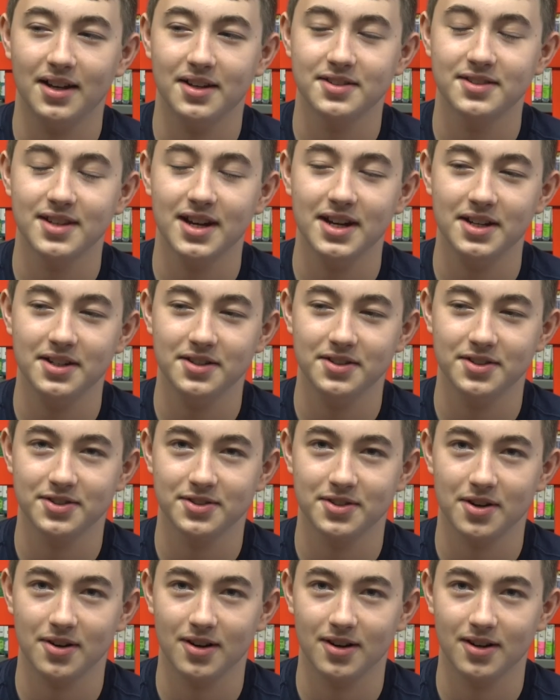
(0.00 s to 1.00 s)
decided to
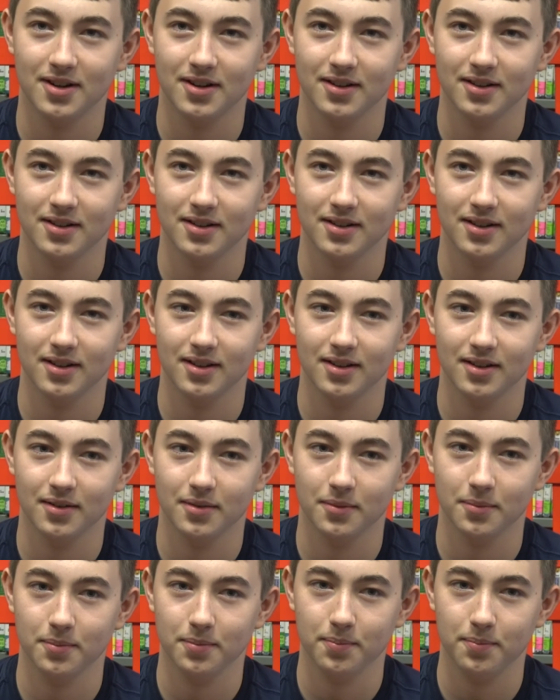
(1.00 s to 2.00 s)
start
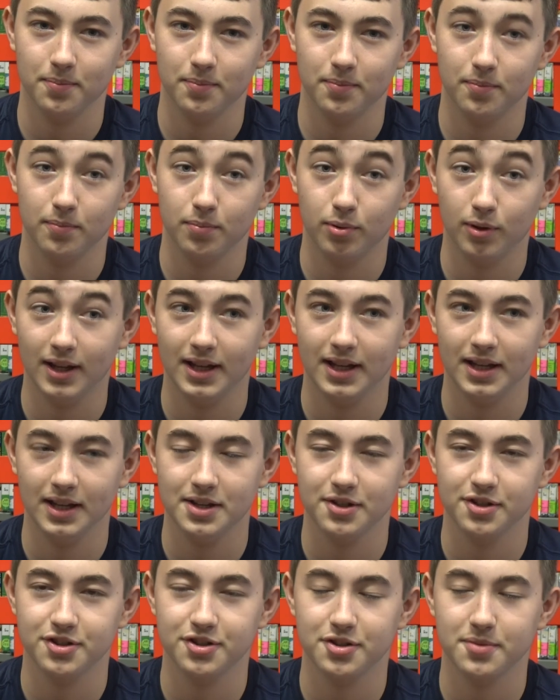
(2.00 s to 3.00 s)
playing
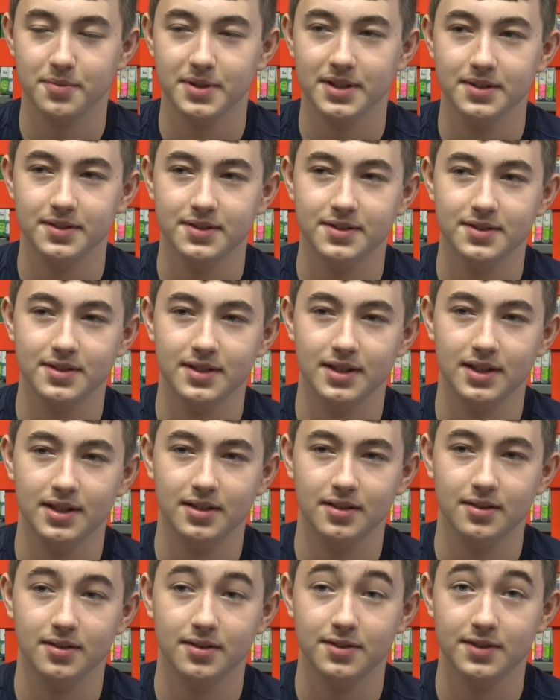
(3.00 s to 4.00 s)
instruments
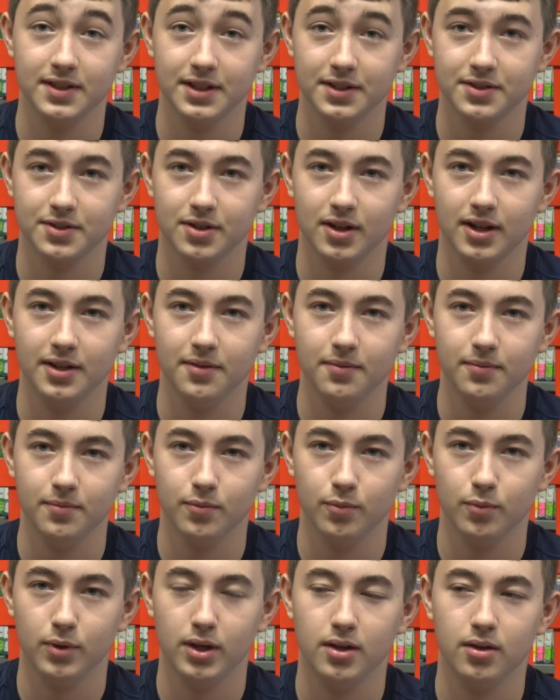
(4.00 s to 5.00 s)
in 6th grade
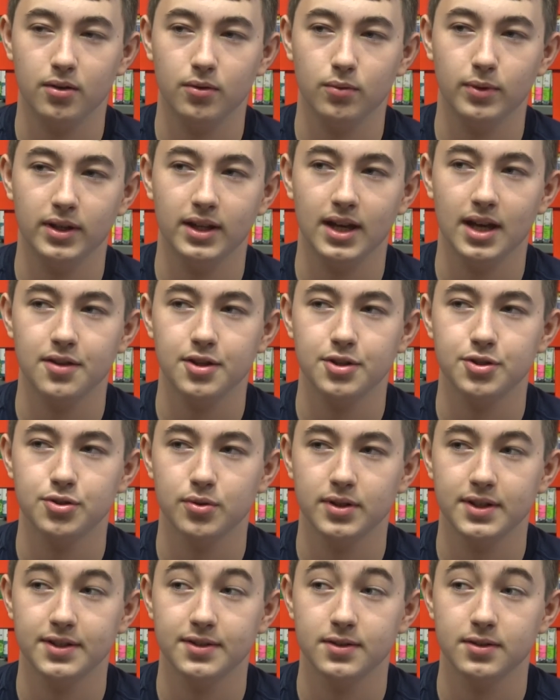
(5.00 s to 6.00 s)
when we got the
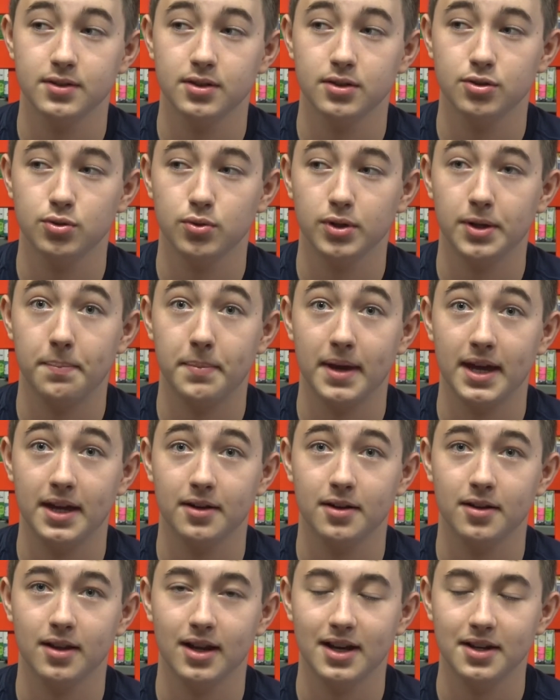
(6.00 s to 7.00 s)
choice to join band
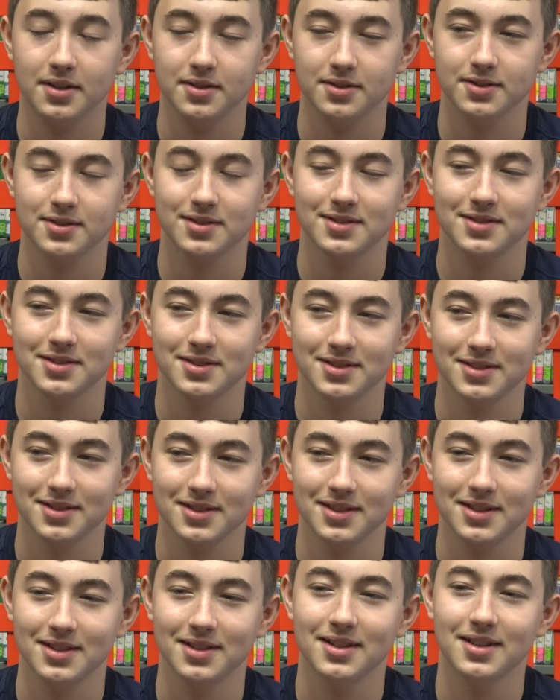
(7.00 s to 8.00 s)
class.
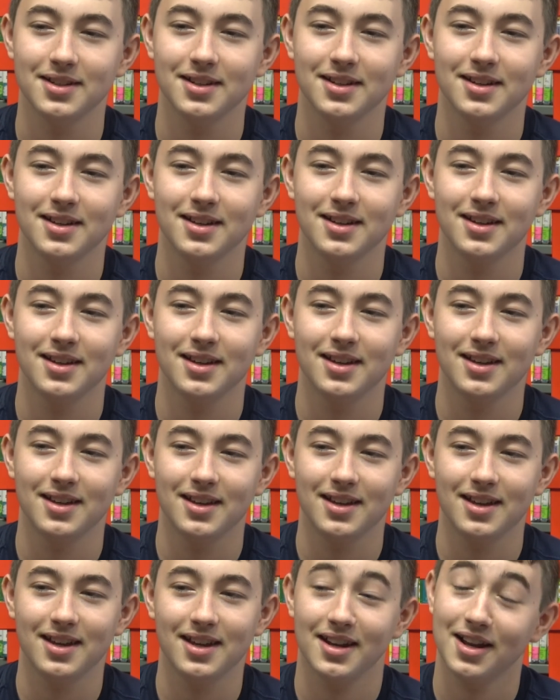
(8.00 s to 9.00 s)

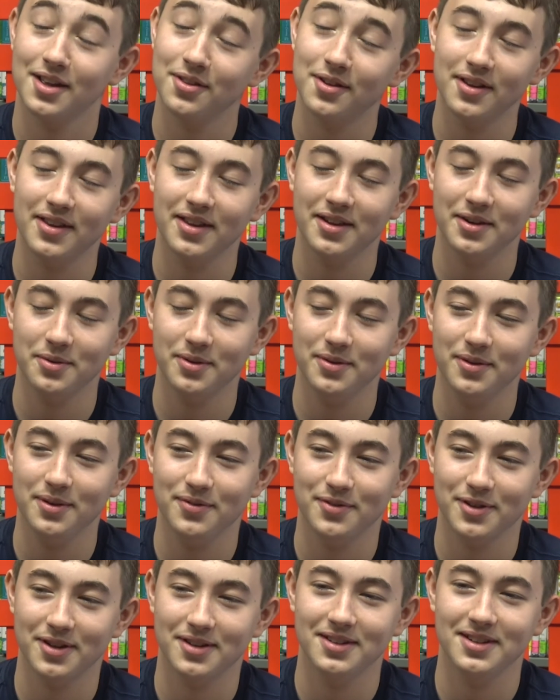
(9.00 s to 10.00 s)
And I thought that it would be
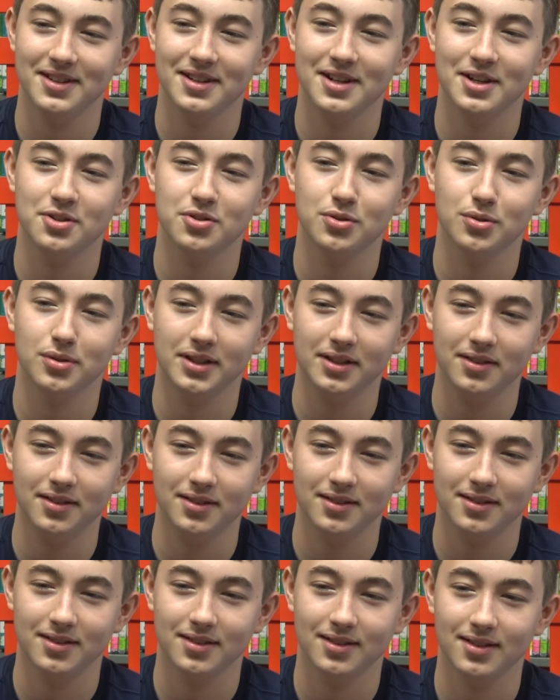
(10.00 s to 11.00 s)
fun, and I joined.
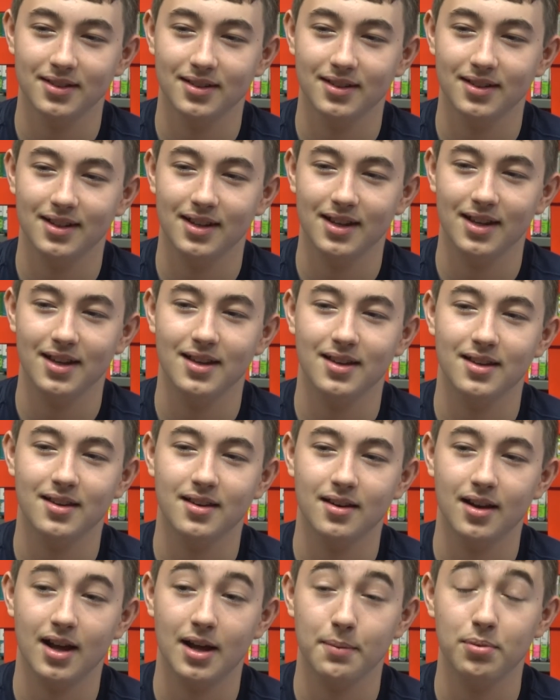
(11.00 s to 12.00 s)

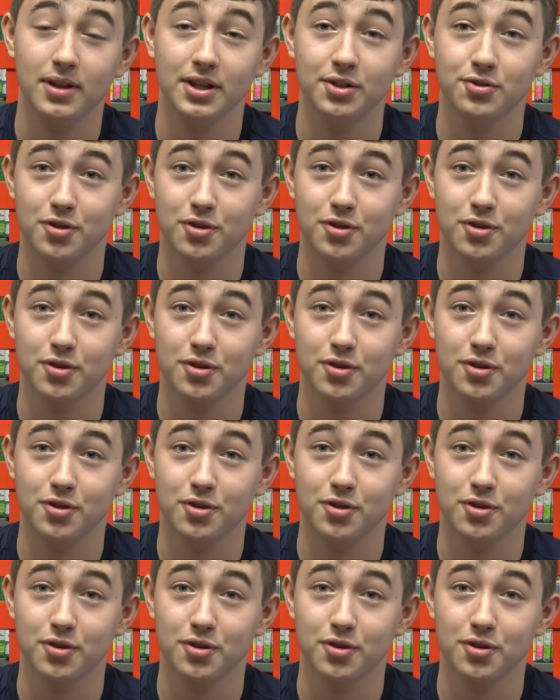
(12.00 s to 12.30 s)
And I played